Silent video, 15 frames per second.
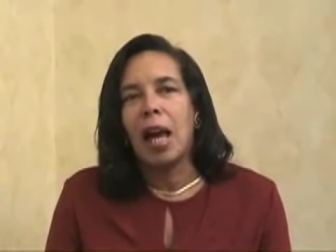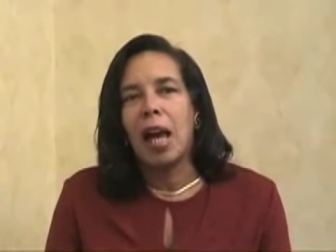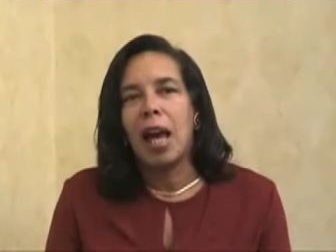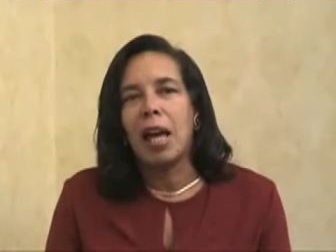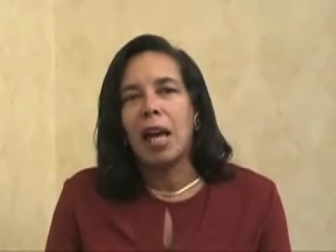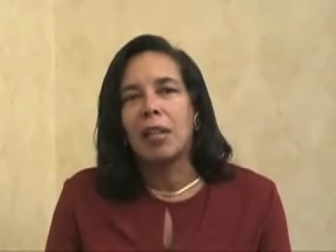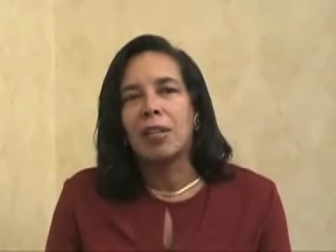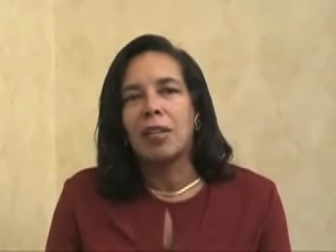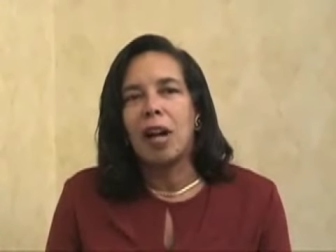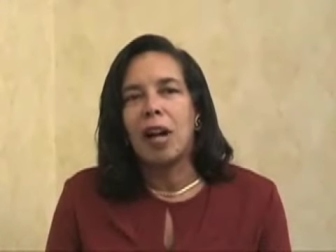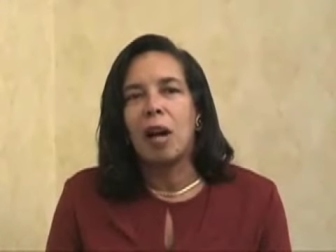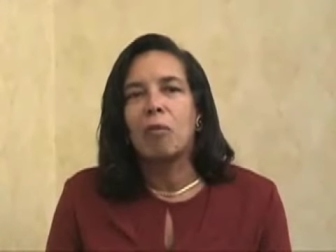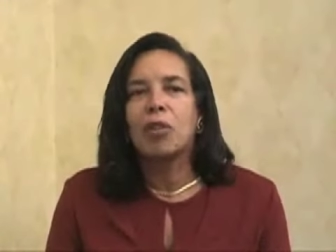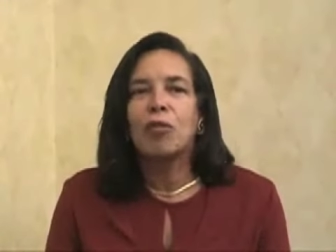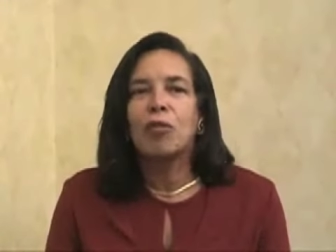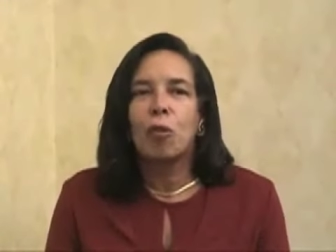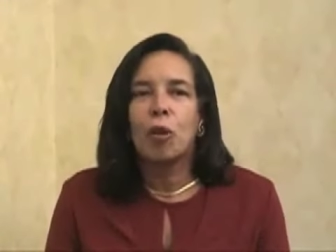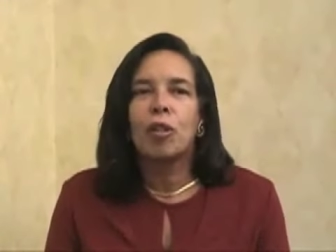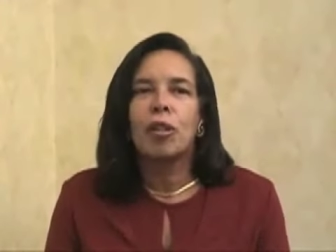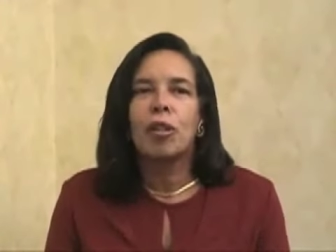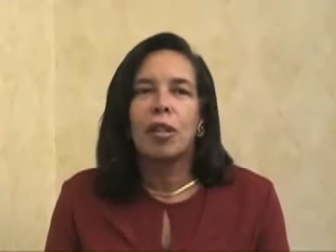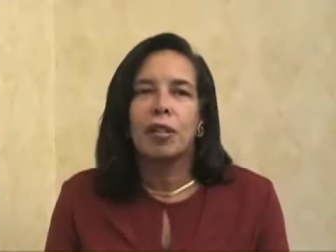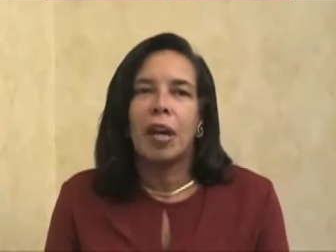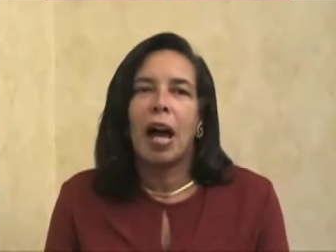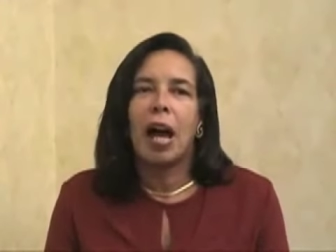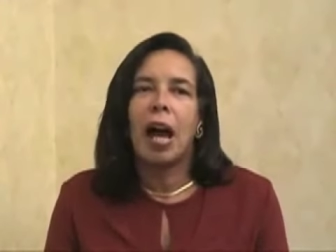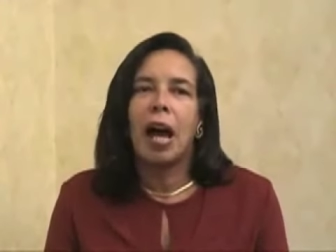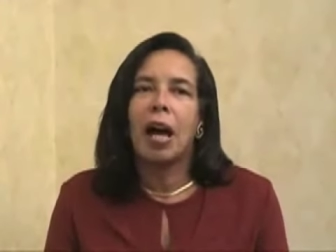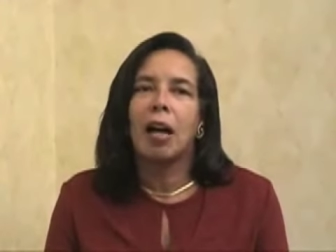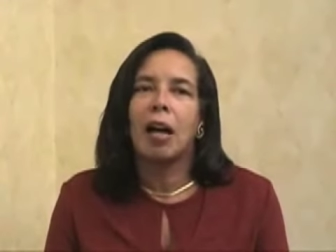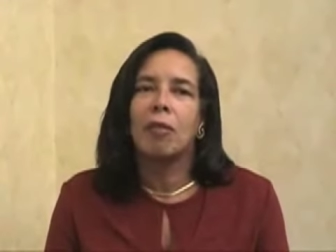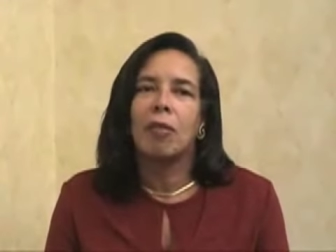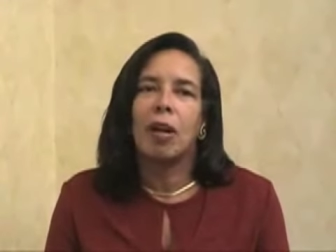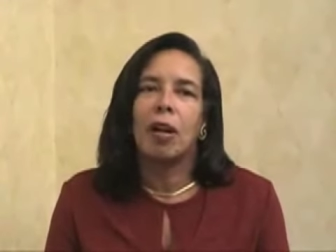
And I was fortunate to have